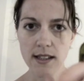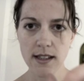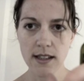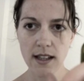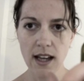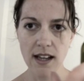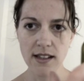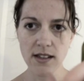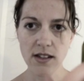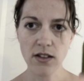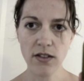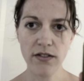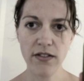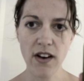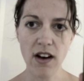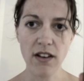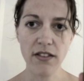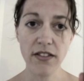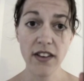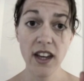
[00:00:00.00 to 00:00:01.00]

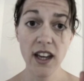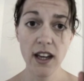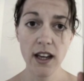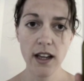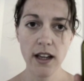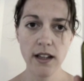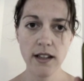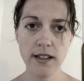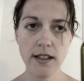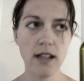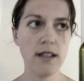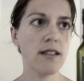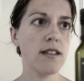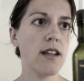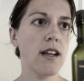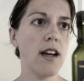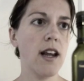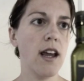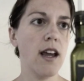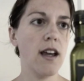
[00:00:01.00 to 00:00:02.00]
Castelfalvi in
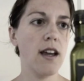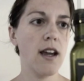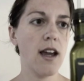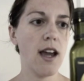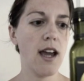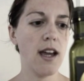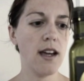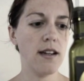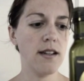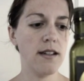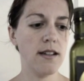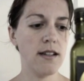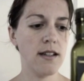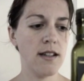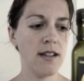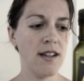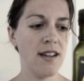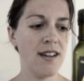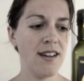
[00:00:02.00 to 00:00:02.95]
Tuscany, and